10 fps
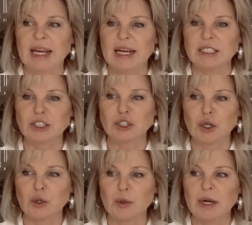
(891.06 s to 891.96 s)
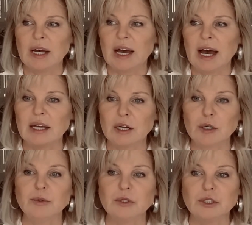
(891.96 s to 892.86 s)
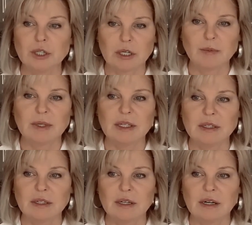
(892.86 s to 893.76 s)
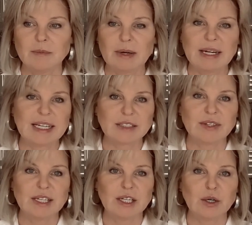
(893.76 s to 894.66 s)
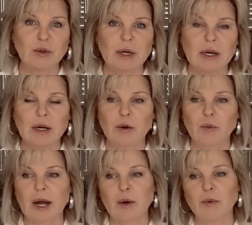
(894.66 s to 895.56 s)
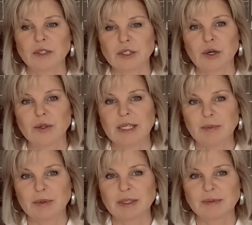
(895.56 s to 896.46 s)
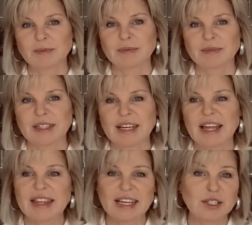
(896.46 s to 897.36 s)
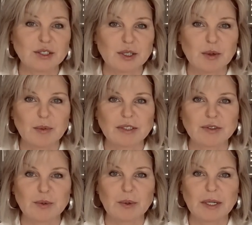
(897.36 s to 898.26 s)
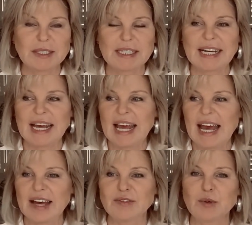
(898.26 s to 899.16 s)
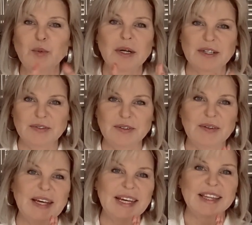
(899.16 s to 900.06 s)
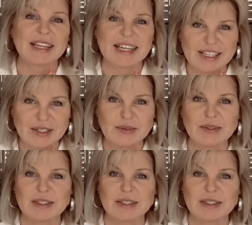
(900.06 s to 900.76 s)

So I hope you'll join me on my next video where I want to go deeper. Thank you so much for watching. Have a wonderful day. Thank you.